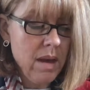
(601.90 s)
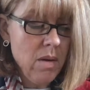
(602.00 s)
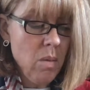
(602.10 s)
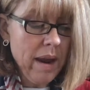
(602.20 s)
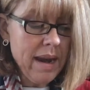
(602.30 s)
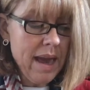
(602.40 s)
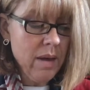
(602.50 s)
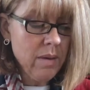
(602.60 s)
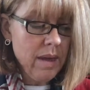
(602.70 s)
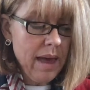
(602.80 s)
Right
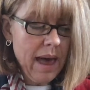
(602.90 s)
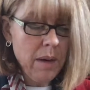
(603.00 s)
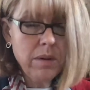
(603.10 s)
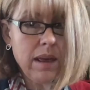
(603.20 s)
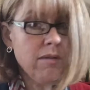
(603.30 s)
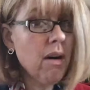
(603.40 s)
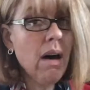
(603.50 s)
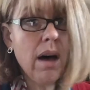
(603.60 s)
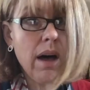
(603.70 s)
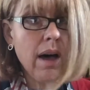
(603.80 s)
now, I would give
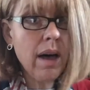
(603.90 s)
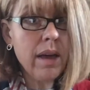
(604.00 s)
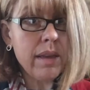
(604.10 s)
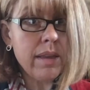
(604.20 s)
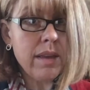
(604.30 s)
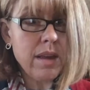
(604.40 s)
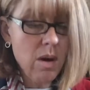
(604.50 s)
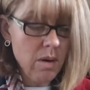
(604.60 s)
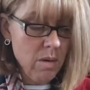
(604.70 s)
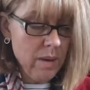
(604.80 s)
all the
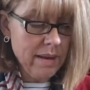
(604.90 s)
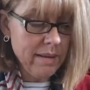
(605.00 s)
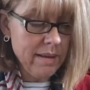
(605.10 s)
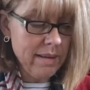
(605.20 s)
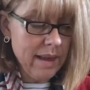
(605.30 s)
yogurt raisins